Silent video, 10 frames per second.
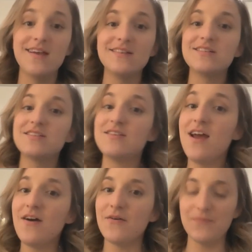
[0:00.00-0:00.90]
snow
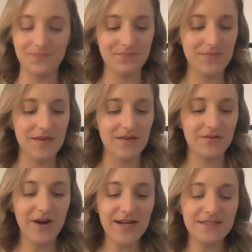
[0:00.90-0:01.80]

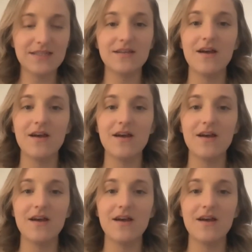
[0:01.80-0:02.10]
great